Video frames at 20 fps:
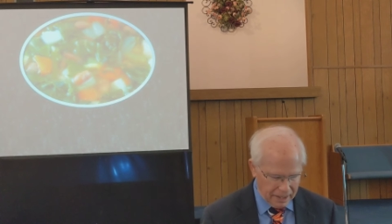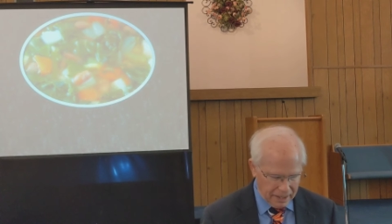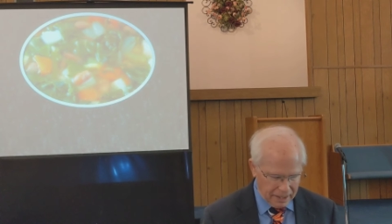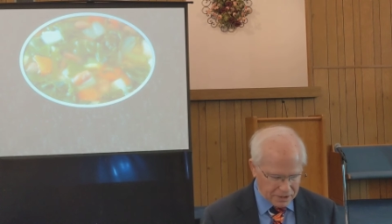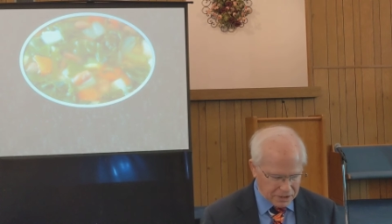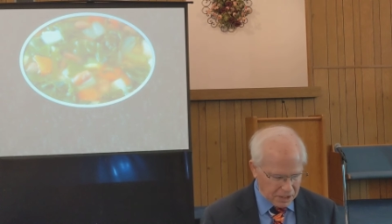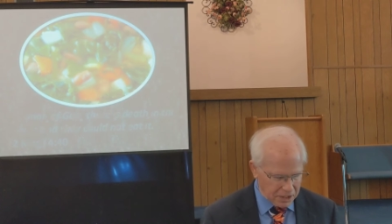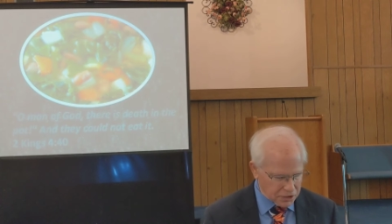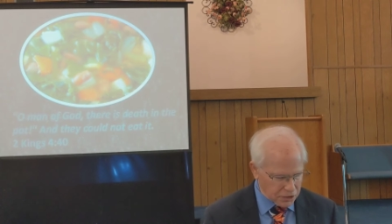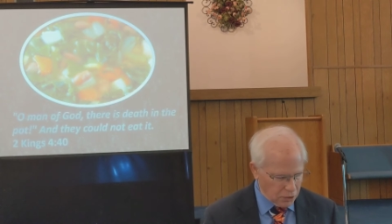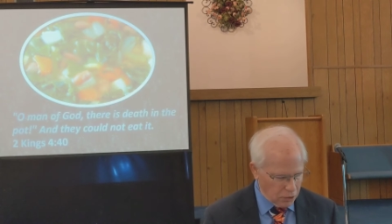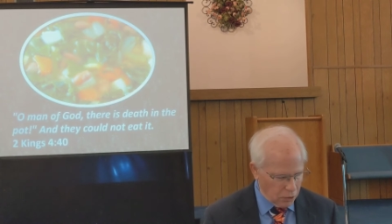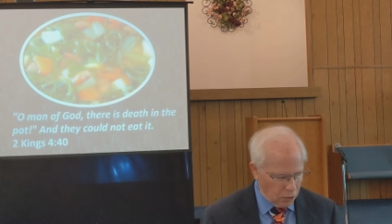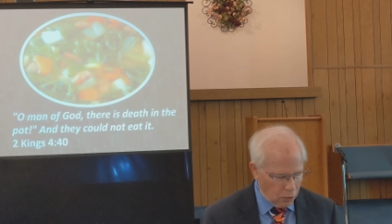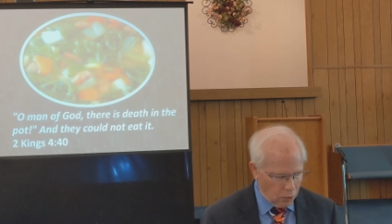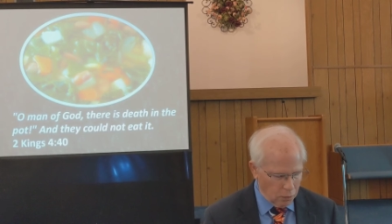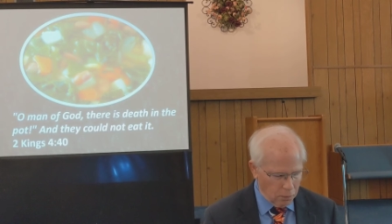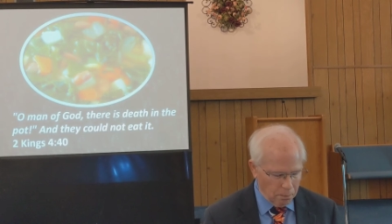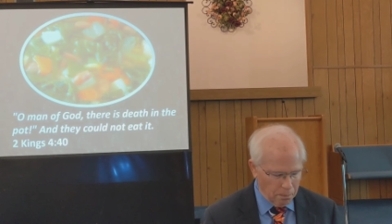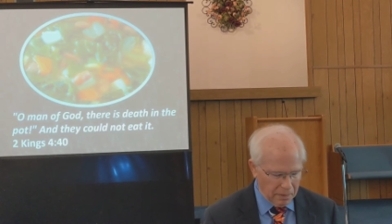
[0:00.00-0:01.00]
and says,
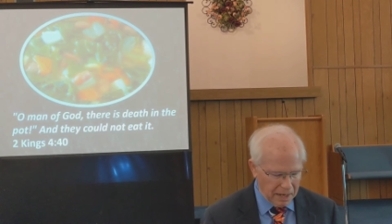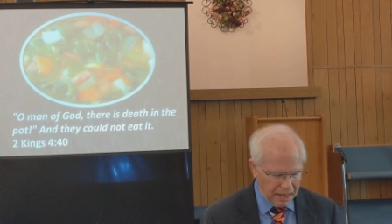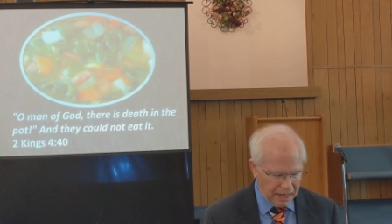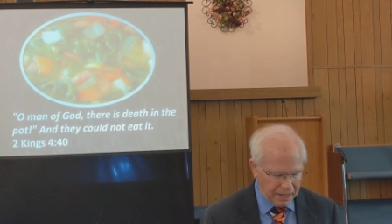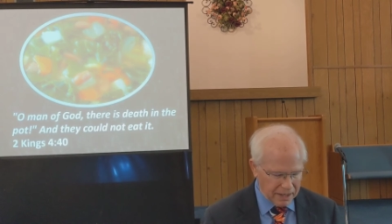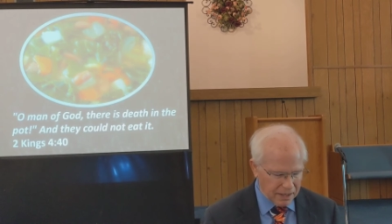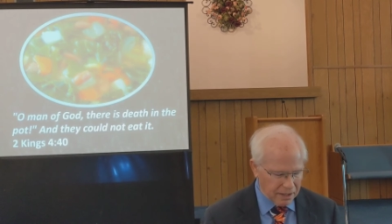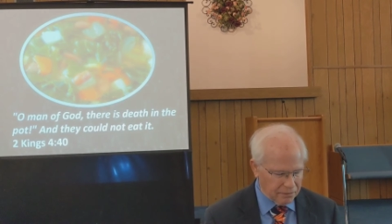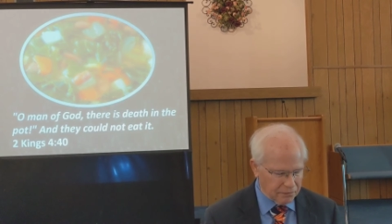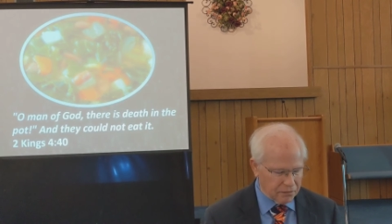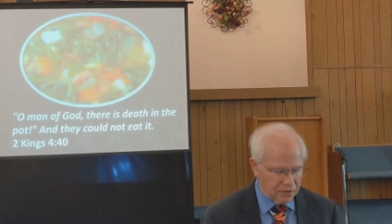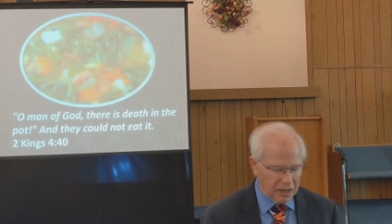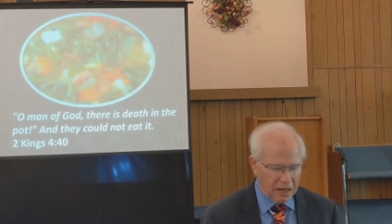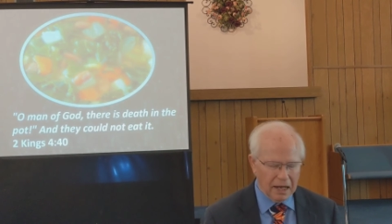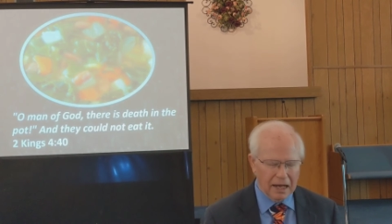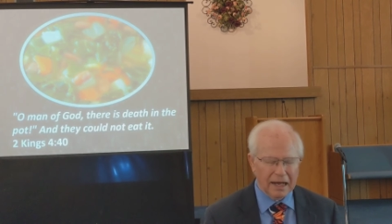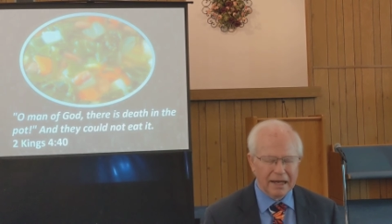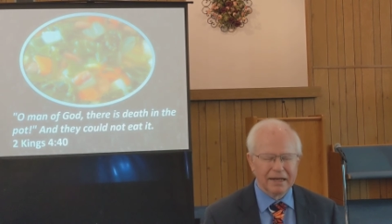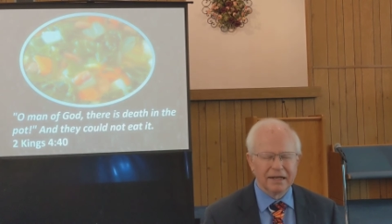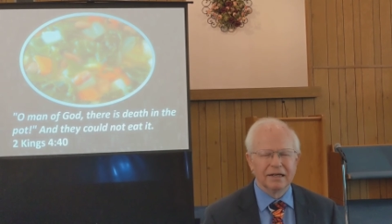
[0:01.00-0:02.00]
Oh, man of
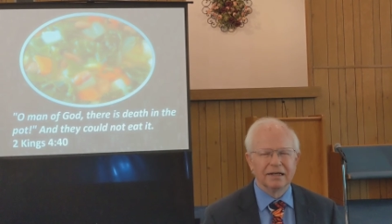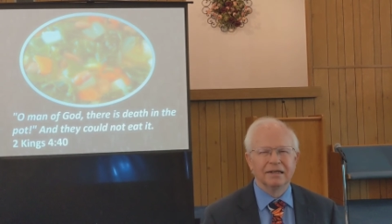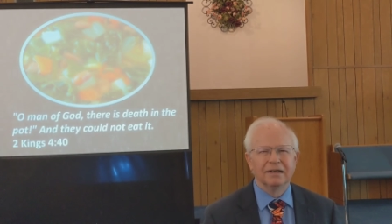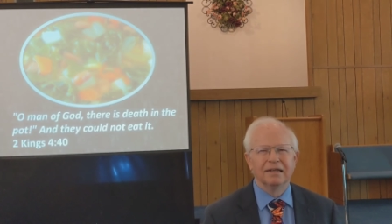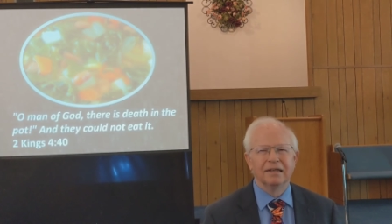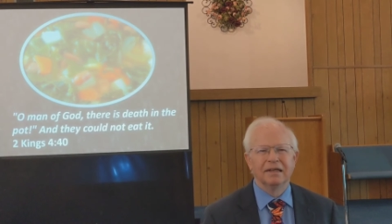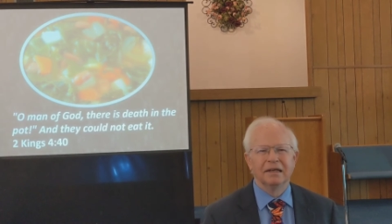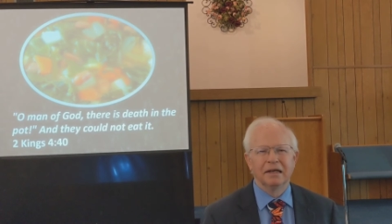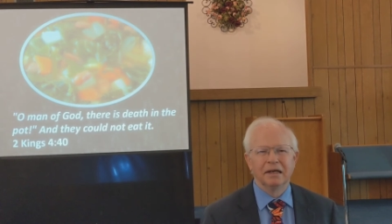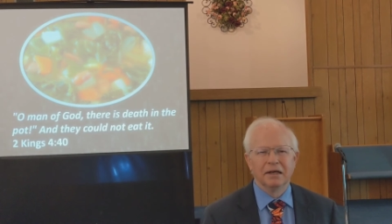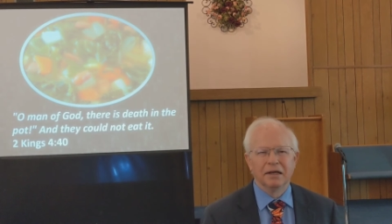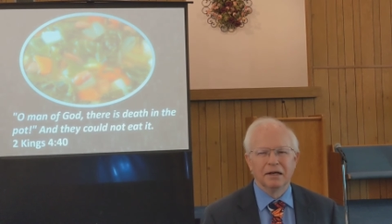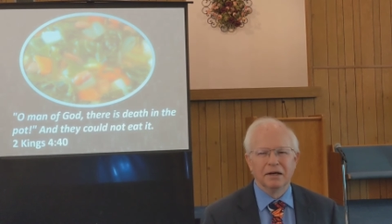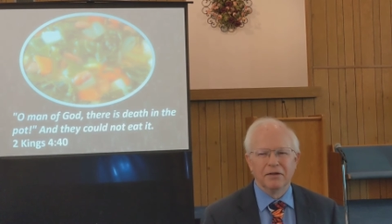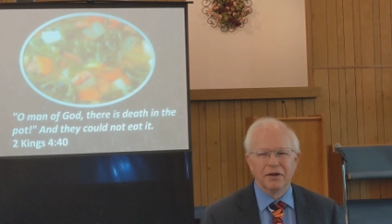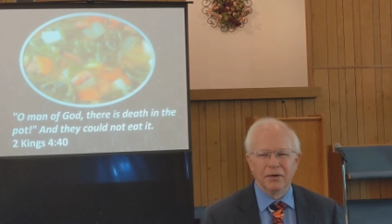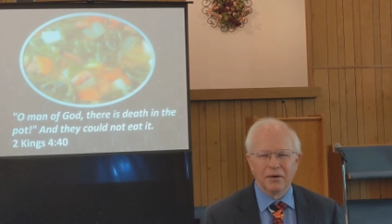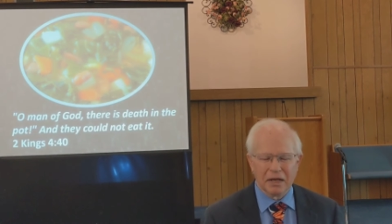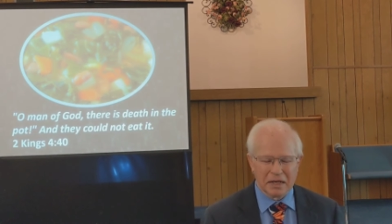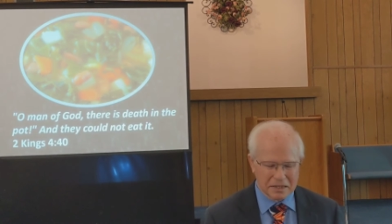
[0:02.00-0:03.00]
God,
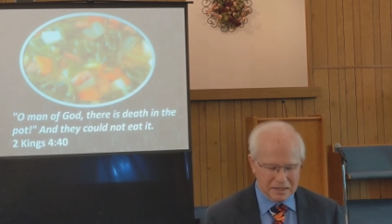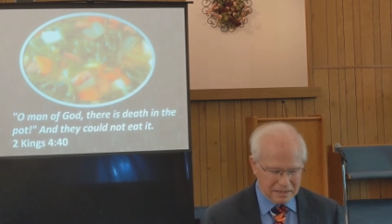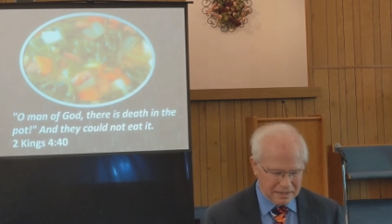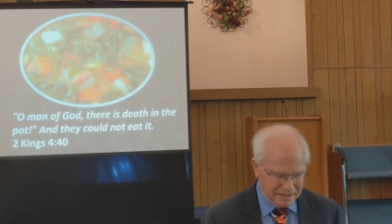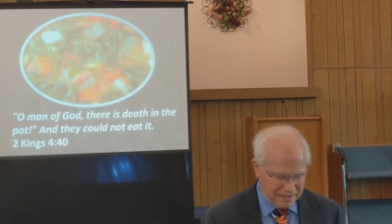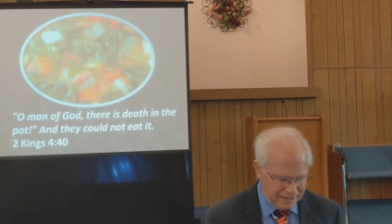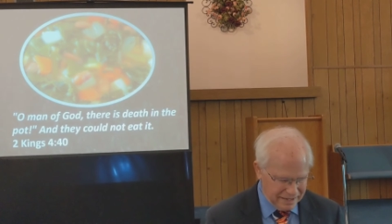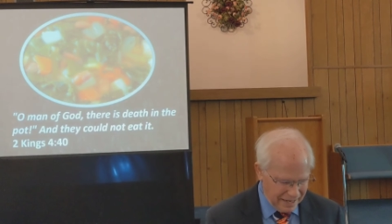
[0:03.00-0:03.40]
there is